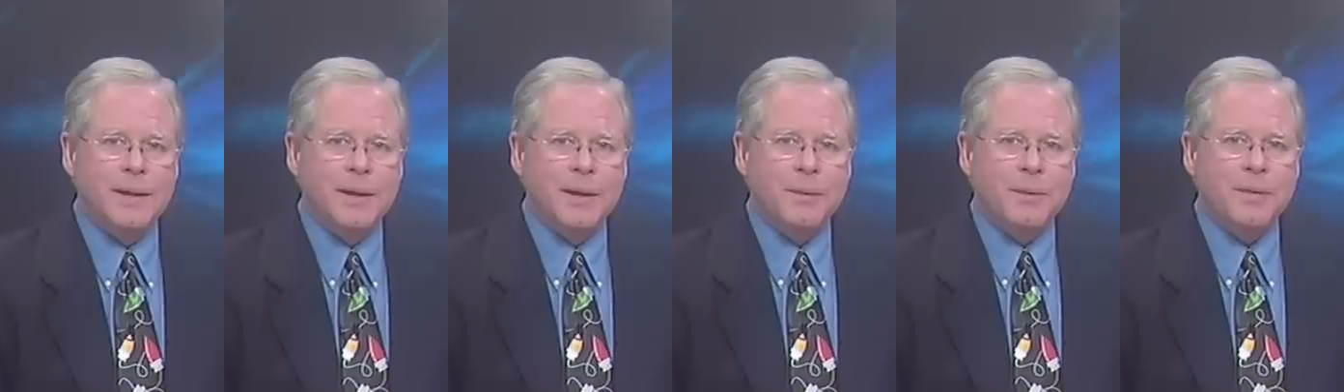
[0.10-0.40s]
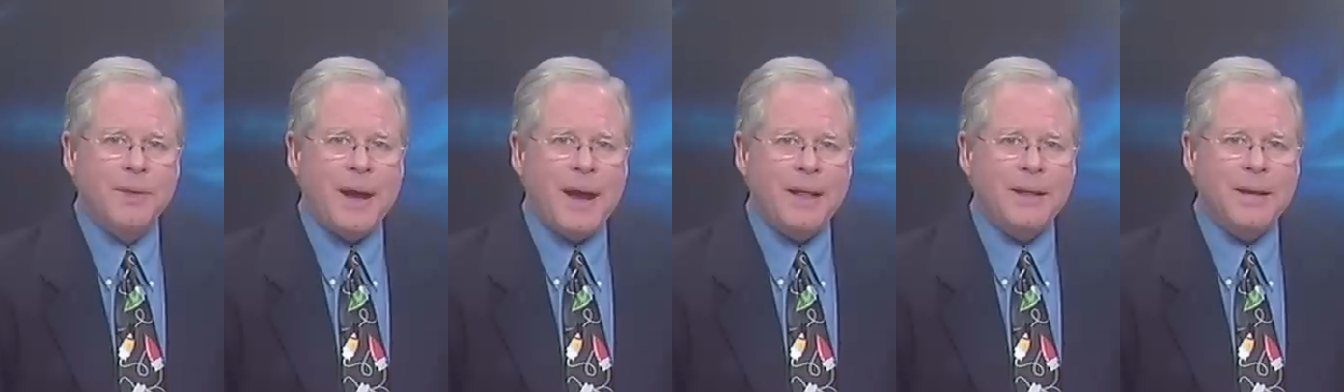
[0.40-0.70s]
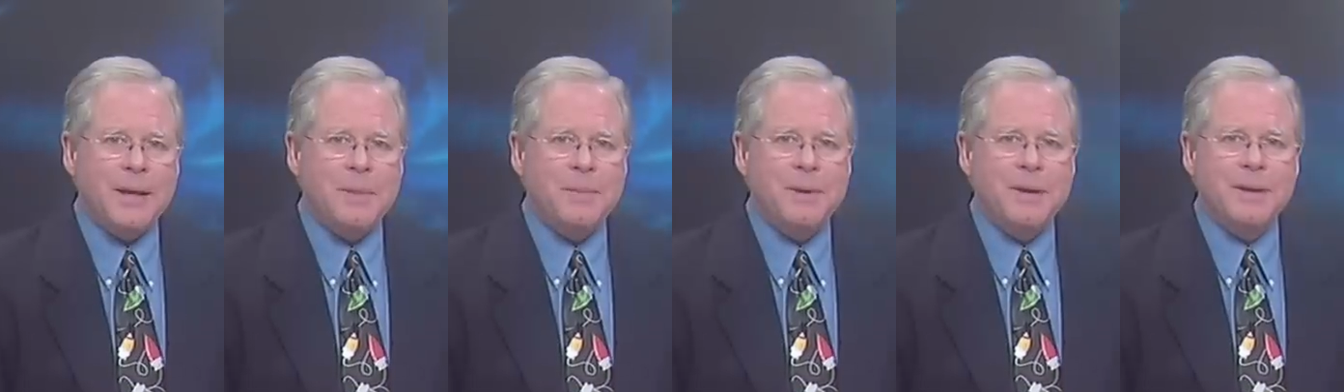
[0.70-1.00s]
Well, the
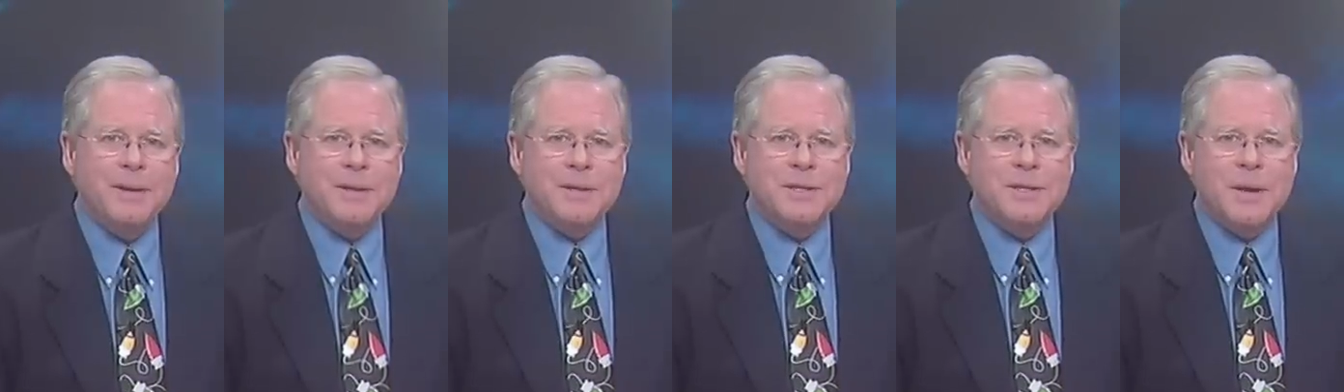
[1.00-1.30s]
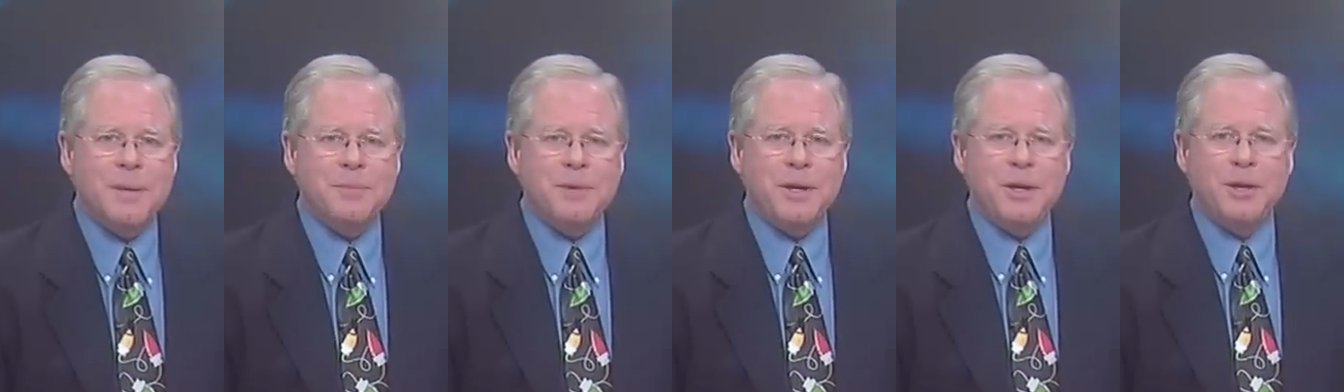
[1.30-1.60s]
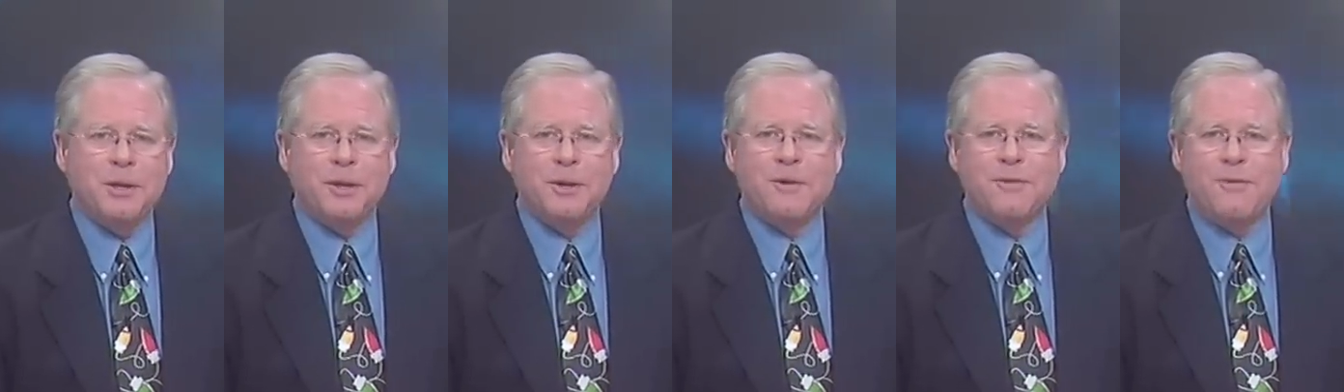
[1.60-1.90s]
holiday meal is something you
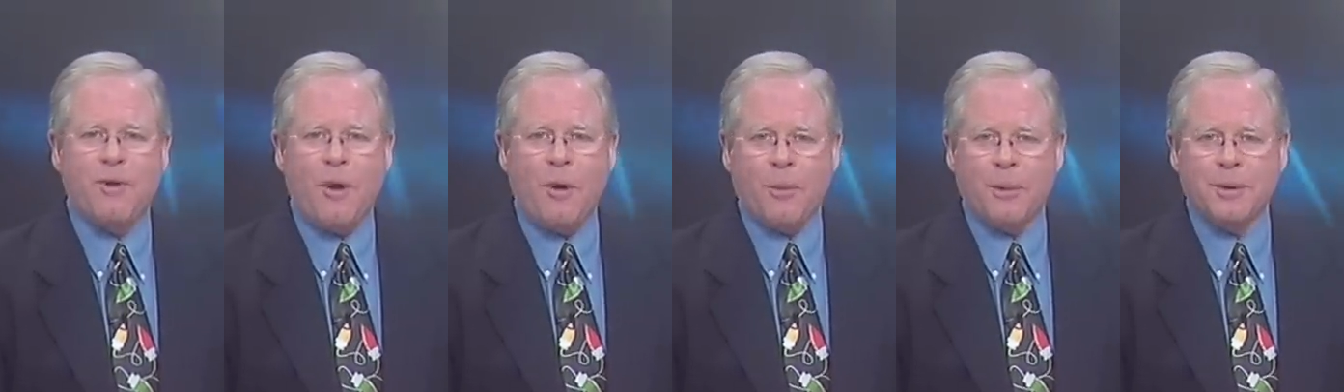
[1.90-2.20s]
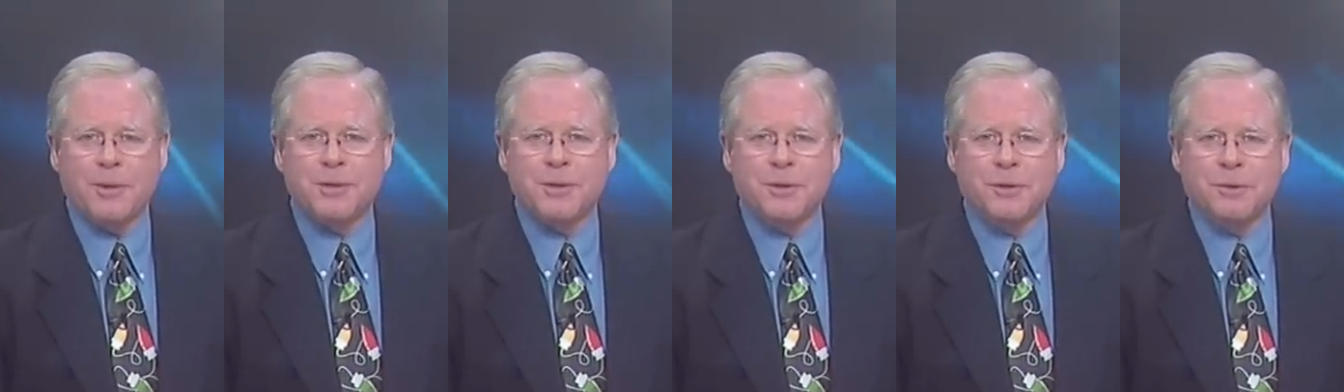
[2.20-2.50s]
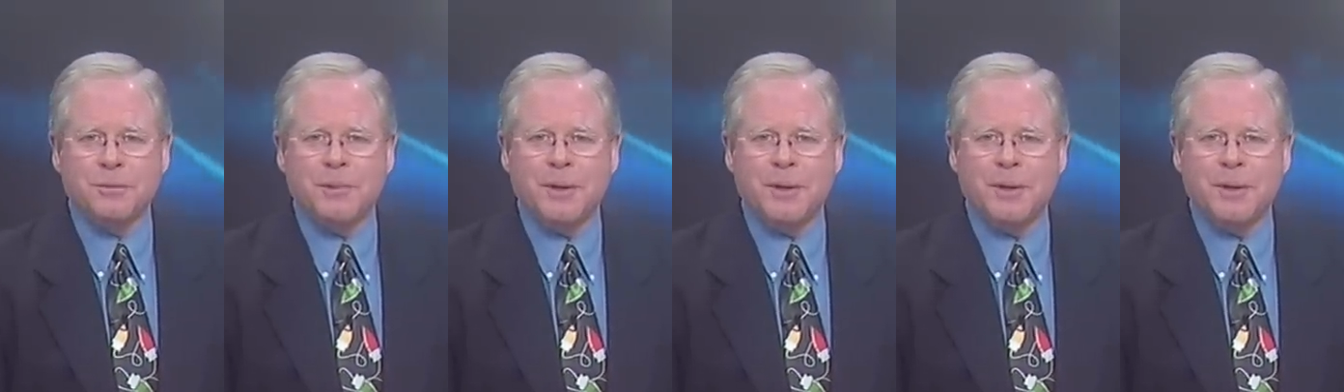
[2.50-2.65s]
look forward to,